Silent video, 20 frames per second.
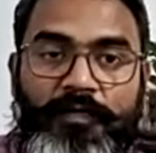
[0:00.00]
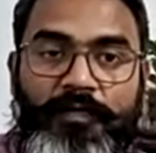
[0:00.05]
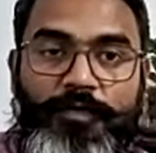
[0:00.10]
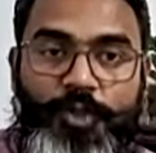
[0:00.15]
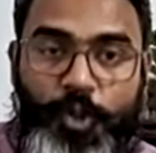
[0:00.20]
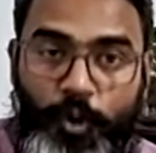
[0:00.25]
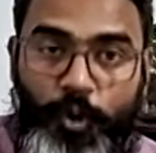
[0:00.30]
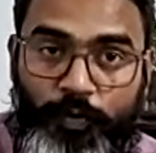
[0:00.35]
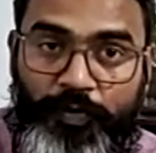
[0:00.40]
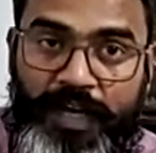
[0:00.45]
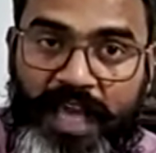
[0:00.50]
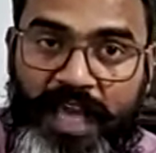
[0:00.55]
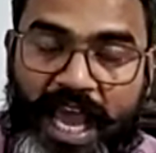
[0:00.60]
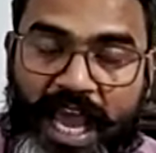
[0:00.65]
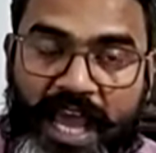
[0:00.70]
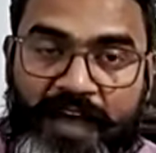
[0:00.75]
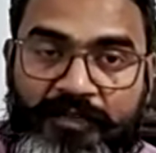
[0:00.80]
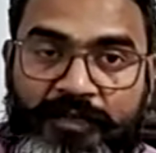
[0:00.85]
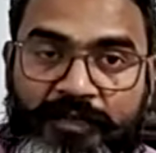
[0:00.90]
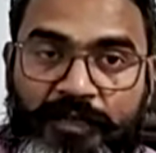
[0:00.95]
Should we
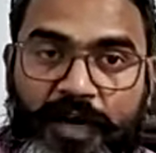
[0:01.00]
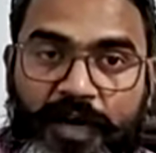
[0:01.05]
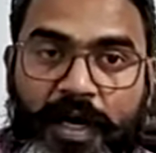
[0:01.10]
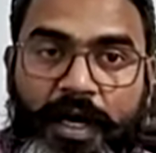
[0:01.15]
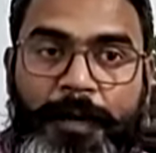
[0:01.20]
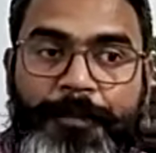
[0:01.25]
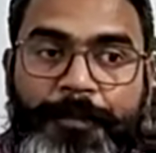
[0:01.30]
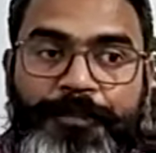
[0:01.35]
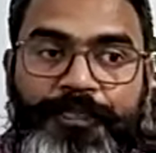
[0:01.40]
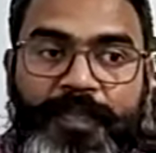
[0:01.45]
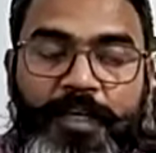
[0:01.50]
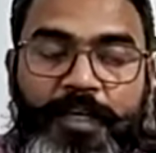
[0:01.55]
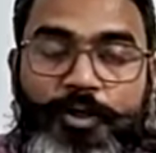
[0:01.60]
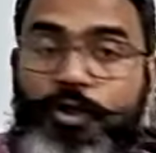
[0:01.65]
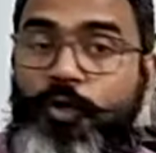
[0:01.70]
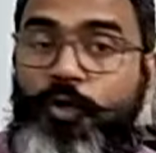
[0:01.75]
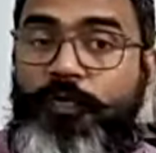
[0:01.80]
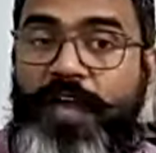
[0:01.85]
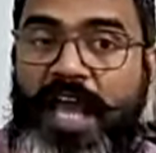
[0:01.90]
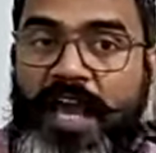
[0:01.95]
have
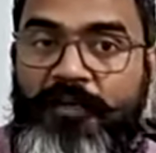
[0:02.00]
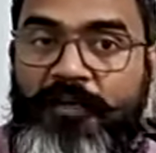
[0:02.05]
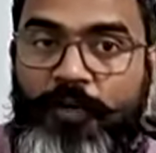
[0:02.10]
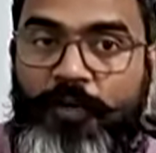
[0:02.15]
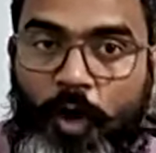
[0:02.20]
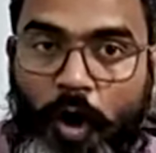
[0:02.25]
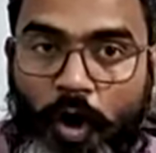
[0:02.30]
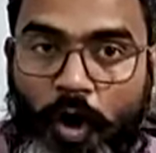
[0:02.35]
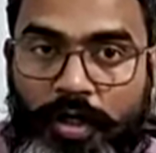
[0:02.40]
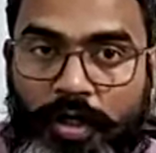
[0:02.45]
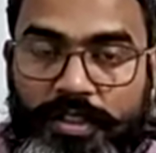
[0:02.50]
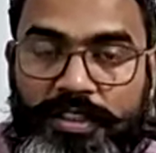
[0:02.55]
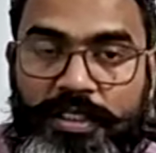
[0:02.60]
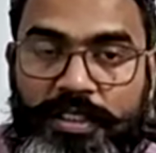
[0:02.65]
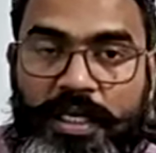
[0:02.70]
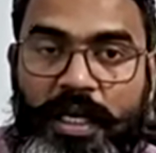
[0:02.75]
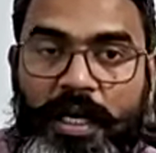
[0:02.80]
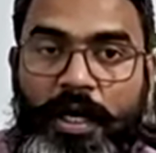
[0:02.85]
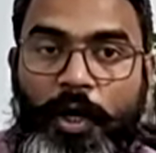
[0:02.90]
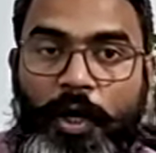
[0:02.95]

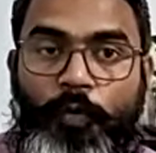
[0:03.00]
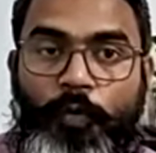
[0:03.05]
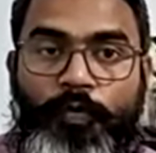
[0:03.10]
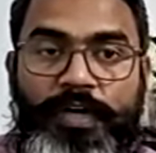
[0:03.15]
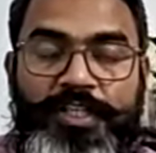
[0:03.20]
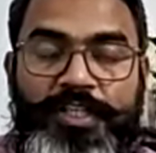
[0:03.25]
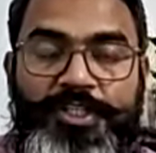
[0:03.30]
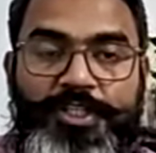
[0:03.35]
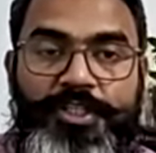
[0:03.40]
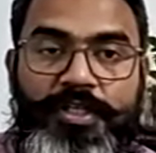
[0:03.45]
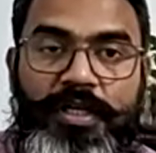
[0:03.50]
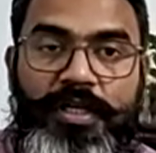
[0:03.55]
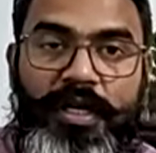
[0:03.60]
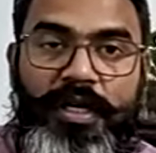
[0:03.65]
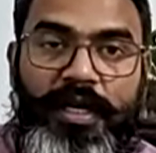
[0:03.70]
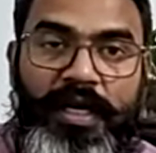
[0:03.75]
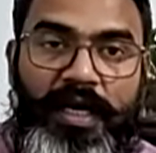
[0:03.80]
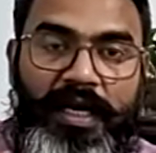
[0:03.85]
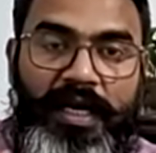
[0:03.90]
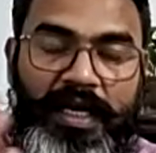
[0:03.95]
laws which
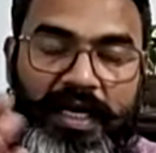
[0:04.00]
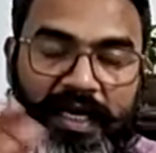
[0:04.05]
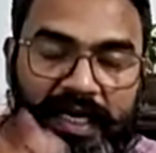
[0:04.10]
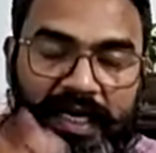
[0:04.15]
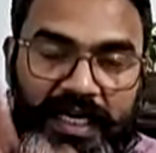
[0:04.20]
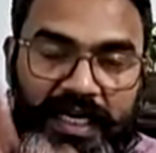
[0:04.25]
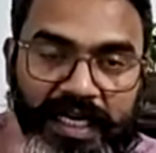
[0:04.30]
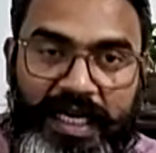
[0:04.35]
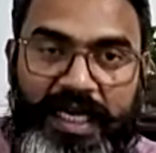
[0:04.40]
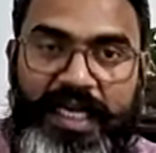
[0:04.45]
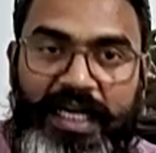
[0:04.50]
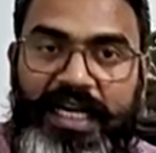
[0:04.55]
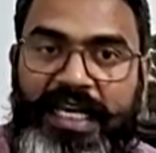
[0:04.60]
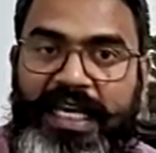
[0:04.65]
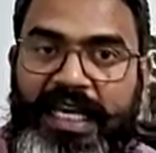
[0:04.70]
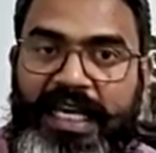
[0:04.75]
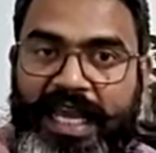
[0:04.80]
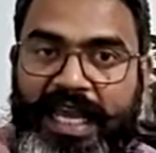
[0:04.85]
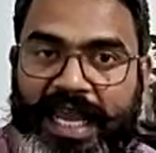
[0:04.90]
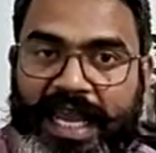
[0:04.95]

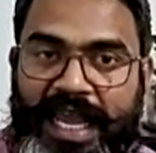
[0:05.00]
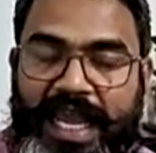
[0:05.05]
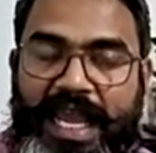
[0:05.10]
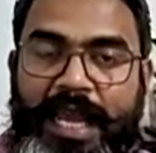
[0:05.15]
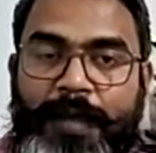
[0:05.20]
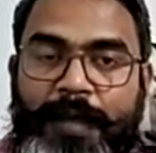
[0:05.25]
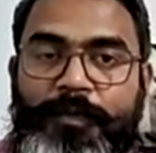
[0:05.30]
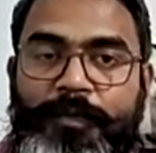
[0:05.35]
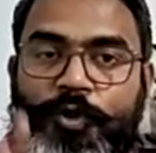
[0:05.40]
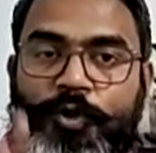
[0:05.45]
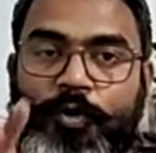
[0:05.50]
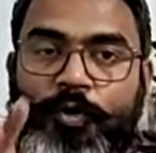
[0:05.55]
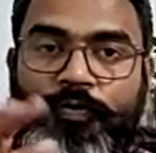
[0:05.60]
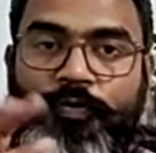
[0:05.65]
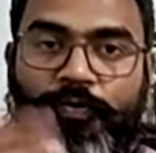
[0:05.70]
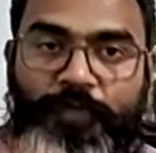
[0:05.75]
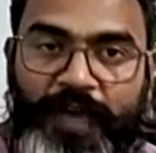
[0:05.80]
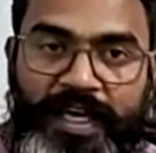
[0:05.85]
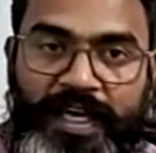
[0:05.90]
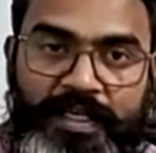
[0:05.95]
clearly aim
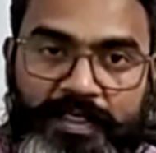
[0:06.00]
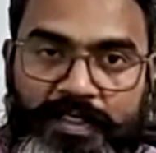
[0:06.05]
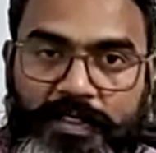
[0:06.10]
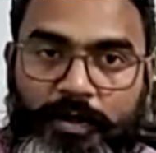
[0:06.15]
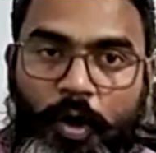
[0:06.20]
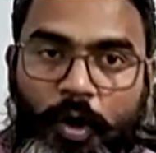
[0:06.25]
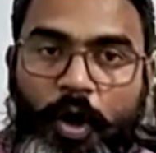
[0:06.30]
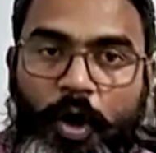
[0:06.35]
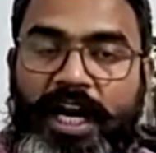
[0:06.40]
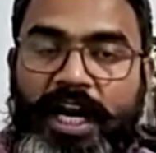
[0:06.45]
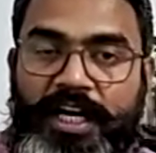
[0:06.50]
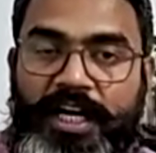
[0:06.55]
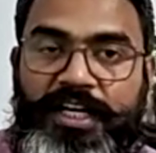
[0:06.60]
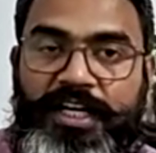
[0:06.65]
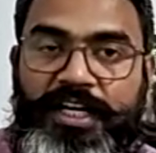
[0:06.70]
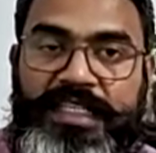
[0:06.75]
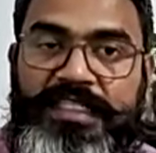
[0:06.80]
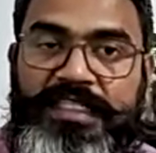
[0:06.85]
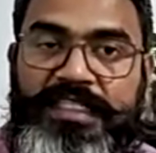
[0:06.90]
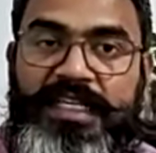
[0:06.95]
to fix or
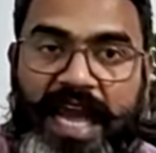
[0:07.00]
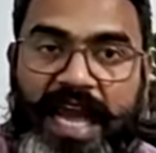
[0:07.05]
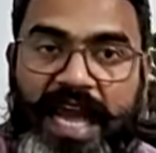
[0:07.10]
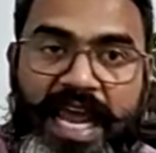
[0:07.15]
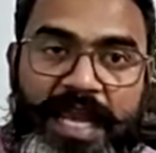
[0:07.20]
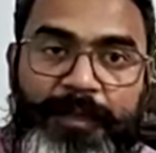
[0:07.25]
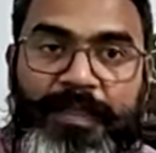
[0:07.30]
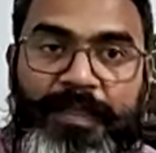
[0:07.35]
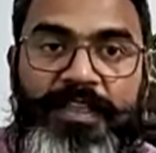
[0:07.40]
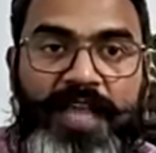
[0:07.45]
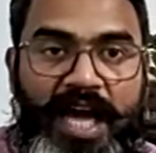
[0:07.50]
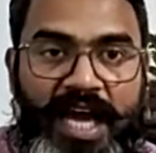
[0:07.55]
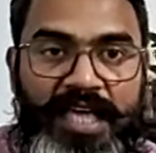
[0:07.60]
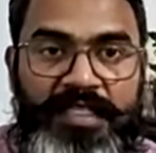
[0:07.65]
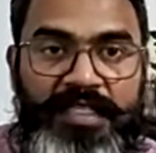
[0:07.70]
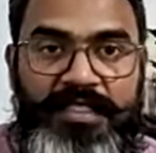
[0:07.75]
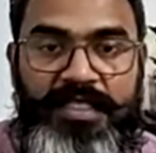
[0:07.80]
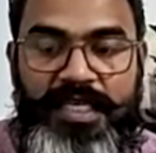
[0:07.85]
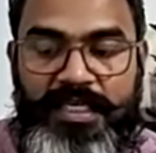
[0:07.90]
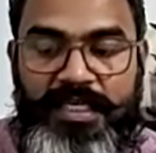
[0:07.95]
address crime in the
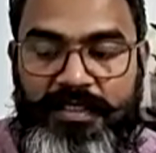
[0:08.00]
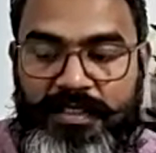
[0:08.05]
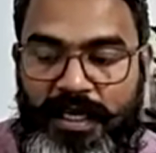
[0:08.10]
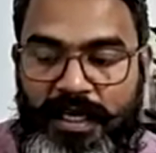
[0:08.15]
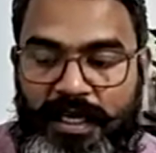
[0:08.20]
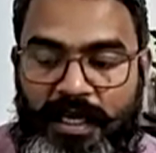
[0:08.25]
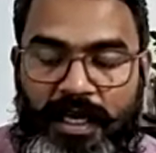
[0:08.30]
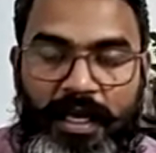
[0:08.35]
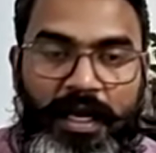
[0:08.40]
high seas?